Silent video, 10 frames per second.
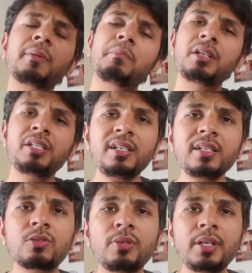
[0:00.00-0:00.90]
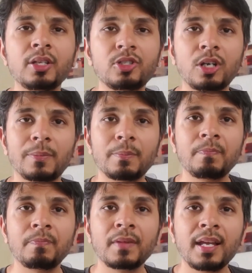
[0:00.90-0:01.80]
Machine is doing the job.
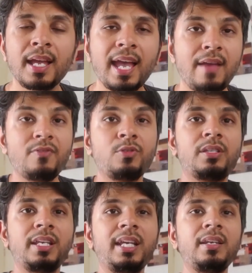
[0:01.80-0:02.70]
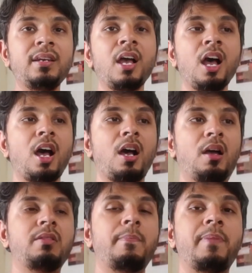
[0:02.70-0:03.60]
Have you seen
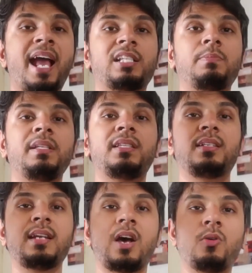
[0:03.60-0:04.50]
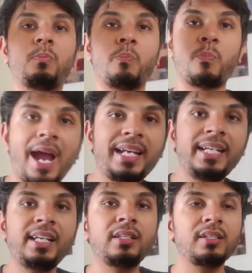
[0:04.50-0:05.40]
the blacksmiths now
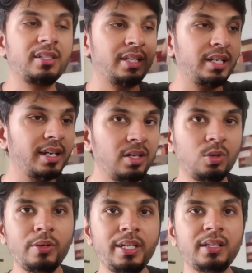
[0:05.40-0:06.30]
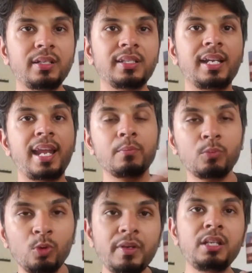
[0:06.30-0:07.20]
mining the steel and doing this and like
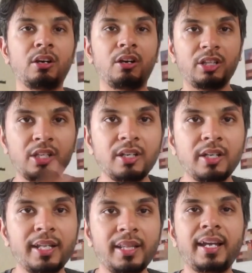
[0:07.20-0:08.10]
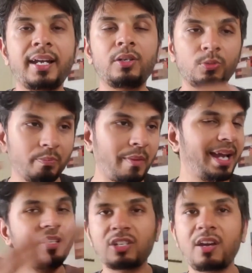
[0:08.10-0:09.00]
moving the earth here and there to
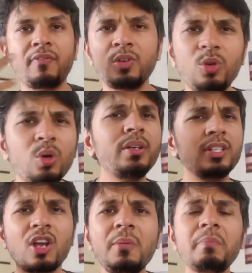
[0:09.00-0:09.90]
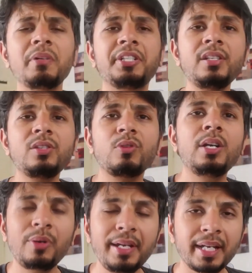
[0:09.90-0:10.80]
mine stuff? No, it's all machines who are
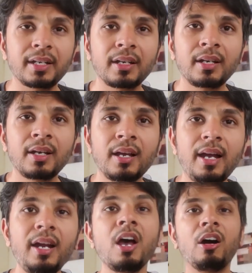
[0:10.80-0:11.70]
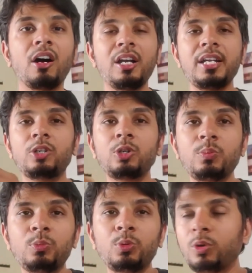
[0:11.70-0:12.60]
doing it. And earlier, to
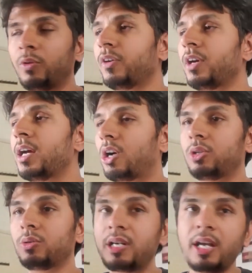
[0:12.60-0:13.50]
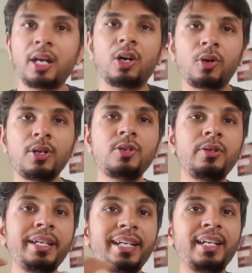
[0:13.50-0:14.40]
move or to dig a hole, you
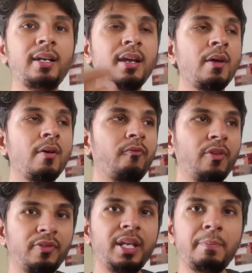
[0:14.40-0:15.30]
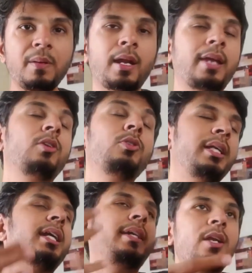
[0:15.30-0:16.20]
needed 50 people, like you
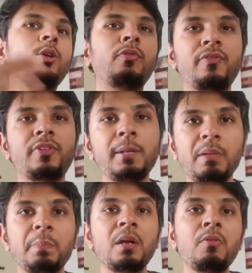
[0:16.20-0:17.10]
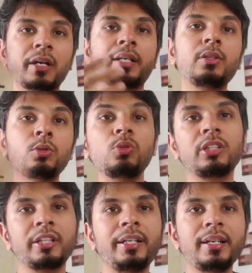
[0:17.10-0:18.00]
needed 10 to 15 people working 2 or
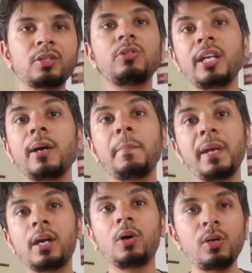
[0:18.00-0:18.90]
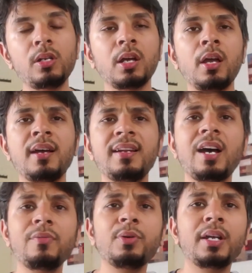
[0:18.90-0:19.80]
3 days to dig a big hole.
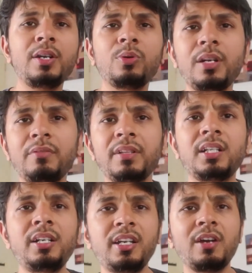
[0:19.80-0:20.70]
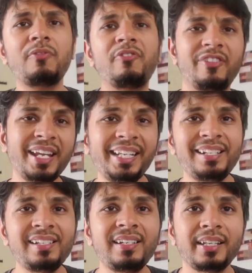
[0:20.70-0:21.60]
Now you can do it with a digger very
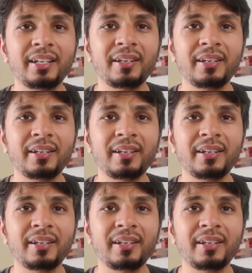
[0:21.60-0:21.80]
easily.